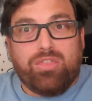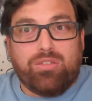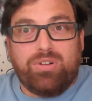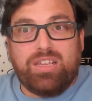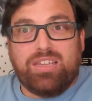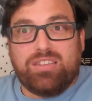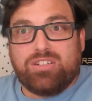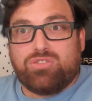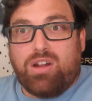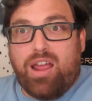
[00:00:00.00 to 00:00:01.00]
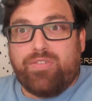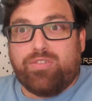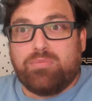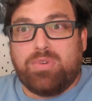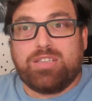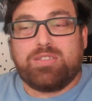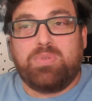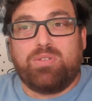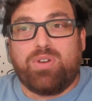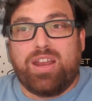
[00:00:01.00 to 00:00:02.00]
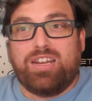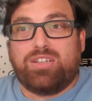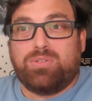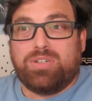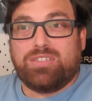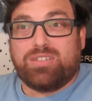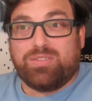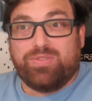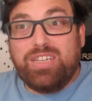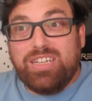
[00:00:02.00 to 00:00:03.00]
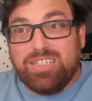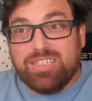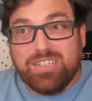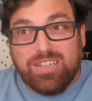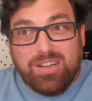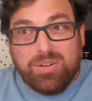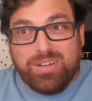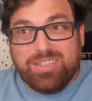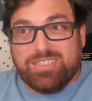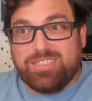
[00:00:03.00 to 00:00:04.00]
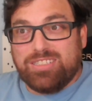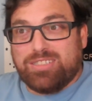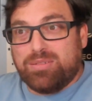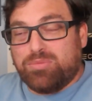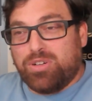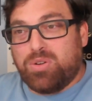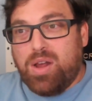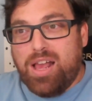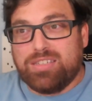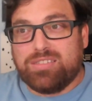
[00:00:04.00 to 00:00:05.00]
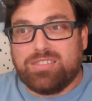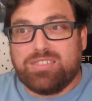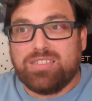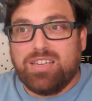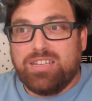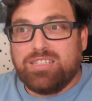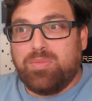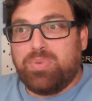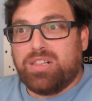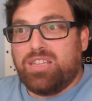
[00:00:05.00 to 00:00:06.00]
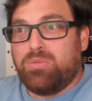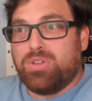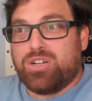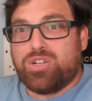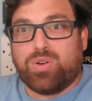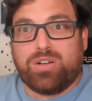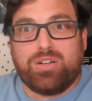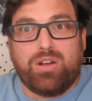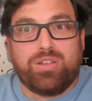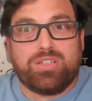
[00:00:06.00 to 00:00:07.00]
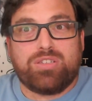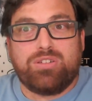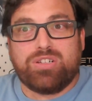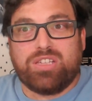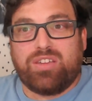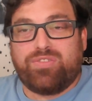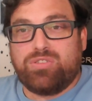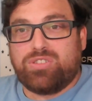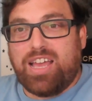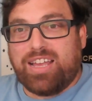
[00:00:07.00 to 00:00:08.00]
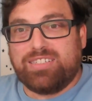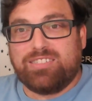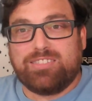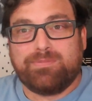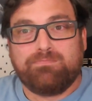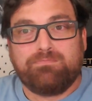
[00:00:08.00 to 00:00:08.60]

3, the driver must be ready to intervene when the system requests, typically with a short notice, usually a few seconds.